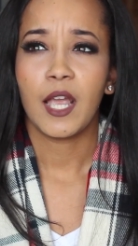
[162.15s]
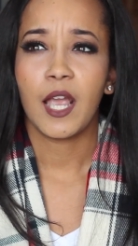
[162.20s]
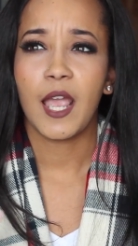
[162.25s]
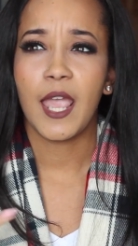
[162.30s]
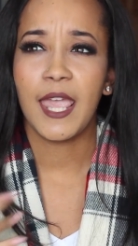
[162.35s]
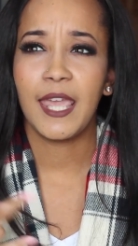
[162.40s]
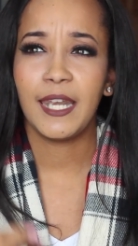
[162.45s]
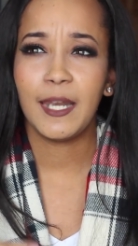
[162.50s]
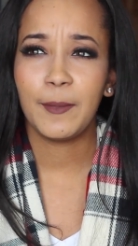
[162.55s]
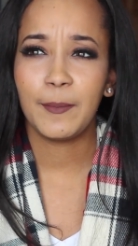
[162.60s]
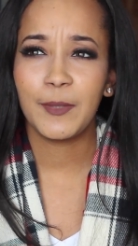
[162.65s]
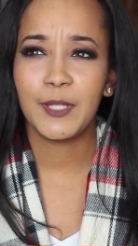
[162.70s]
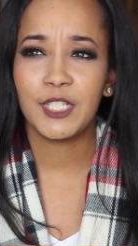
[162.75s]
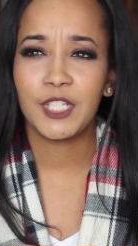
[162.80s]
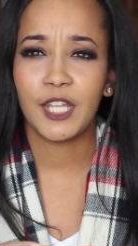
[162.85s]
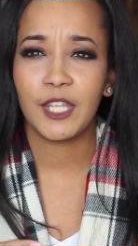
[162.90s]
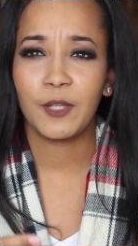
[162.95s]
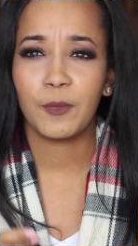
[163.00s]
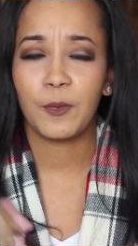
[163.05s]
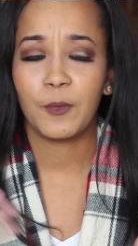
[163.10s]
hit up each
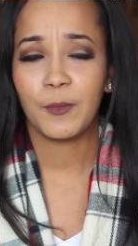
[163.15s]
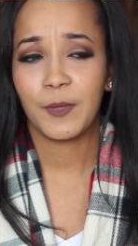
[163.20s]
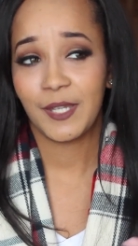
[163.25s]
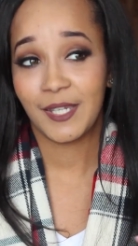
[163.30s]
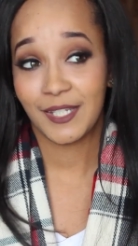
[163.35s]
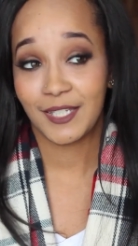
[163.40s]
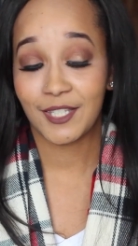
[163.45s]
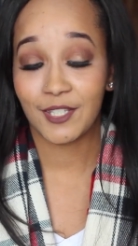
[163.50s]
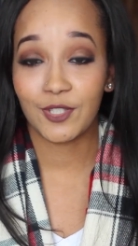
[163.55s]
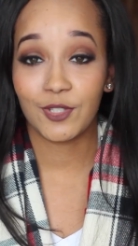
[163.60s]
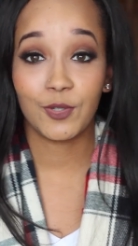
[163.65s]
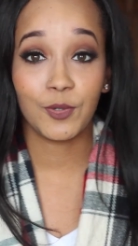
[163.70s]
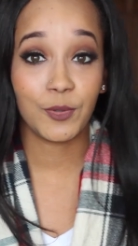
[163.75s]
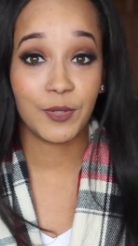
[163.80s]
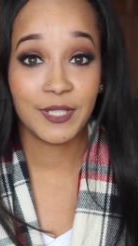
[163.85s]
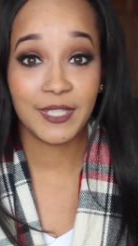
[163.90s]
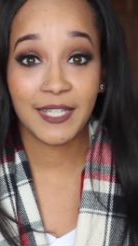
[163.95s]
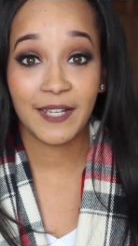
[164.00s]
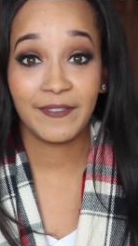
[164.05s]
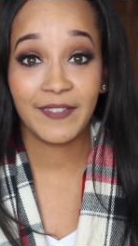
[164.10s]
other when we get to school
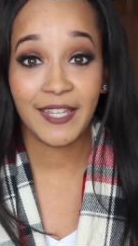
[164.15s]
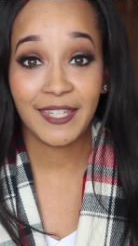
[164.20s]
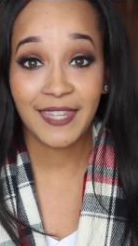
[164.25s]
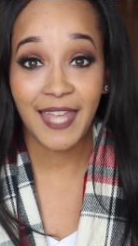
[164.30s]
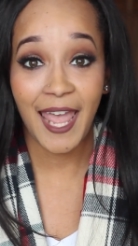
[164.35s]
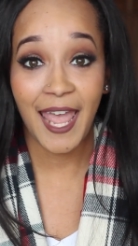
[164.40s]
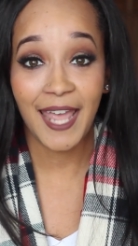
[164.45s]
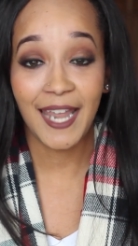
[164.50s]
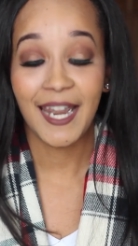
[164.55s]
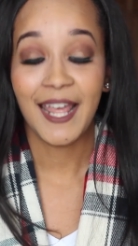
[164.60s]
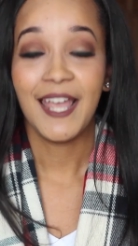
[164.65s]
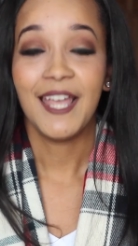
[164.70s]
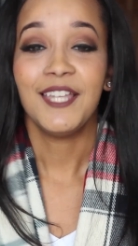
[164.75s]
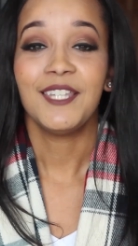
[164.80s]
and stuff like that.